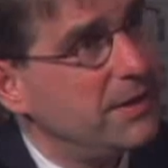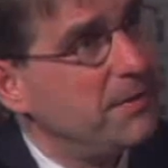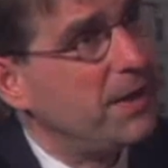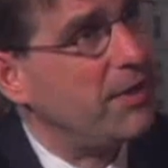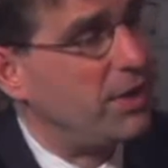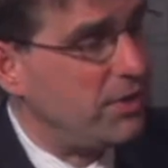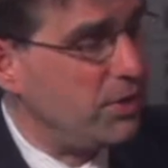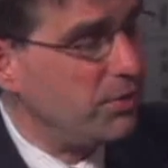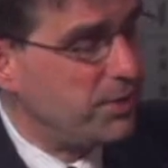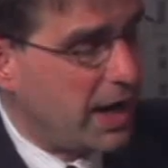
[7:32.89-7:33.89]
And then
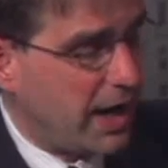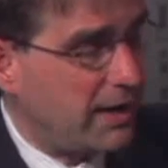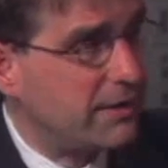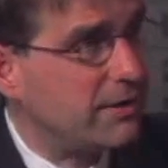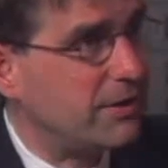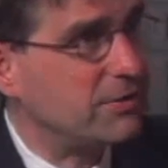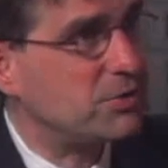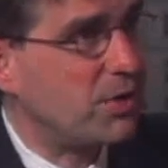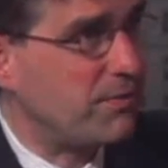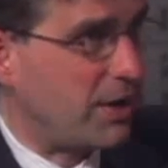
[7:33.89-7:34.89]
you've got
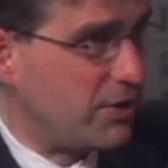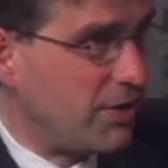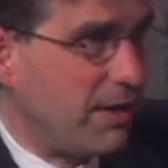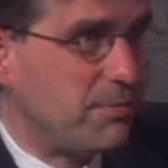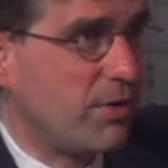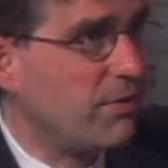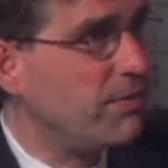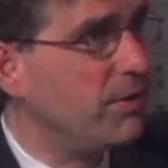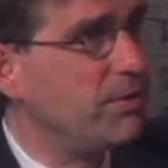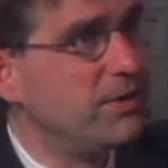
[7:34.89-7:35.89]
sort of under that
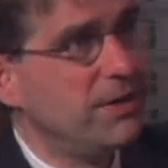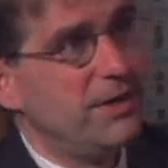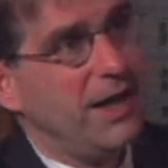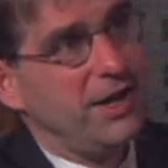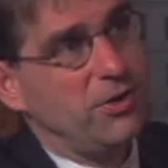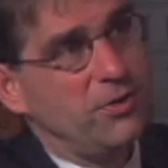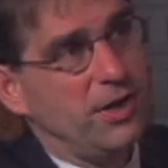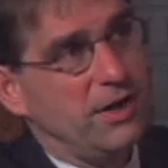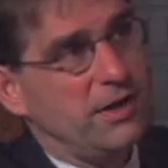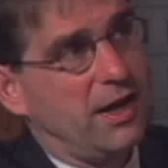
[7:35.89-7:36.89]
purview, I know
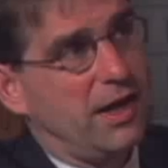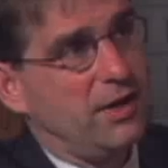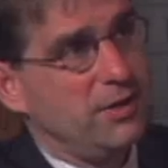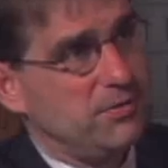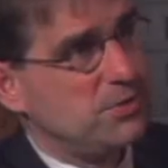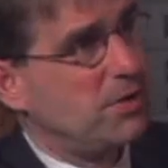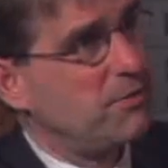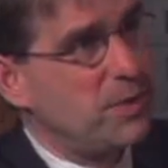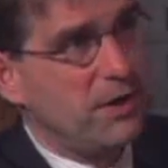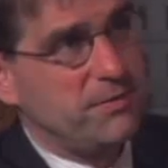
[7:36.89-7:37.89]
that you've sort of
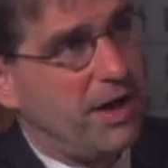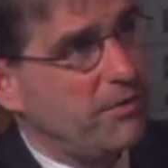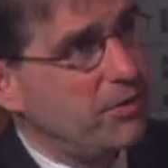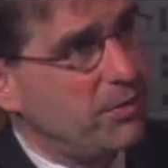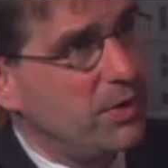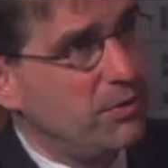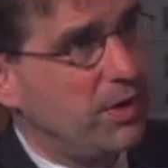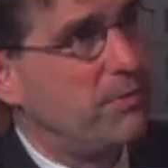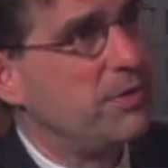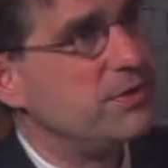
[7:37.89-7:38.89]
been involved a little bit with our
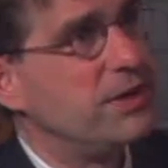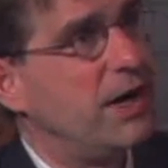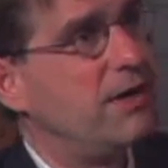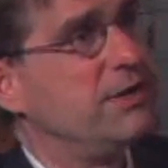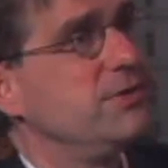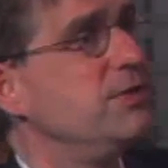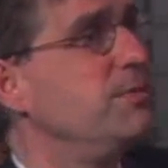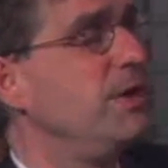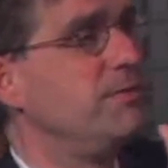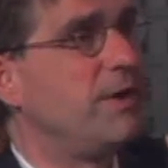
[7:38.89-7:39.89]
prison gardens. You've
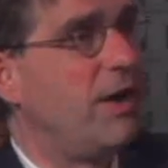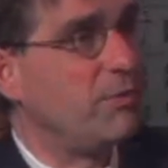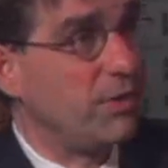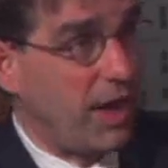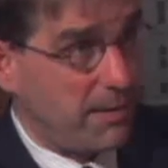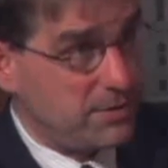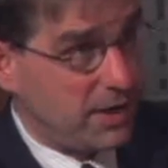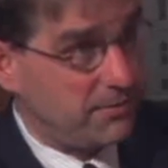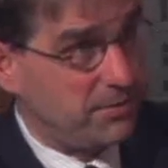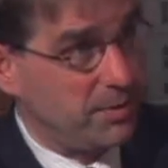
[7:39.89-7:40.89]
been involved with
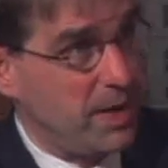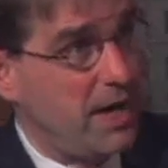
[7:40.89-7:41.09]
Habitat for Humanity.